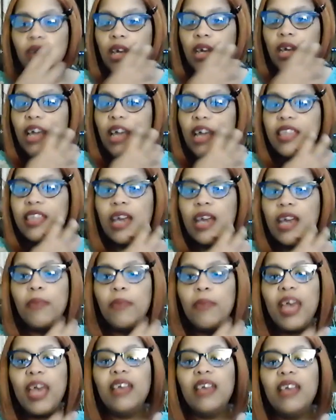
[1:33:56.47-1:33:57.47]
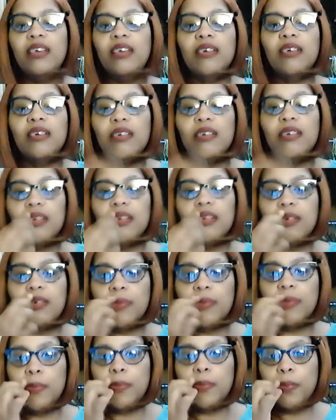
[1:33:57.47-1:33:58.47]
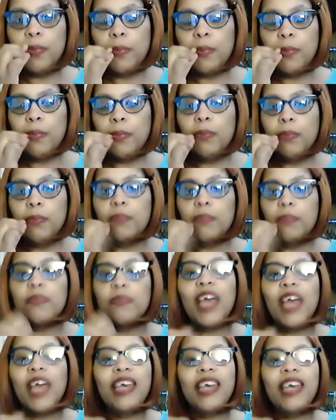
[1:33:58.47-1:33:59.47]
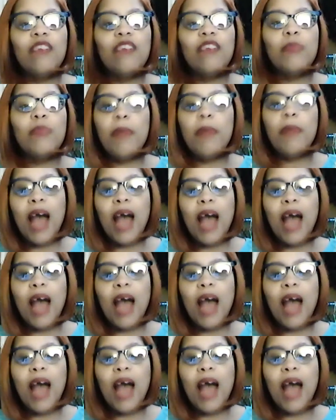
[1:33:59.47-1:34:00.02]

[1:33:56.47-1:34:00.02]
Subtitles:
I do the same thing. I'm like, I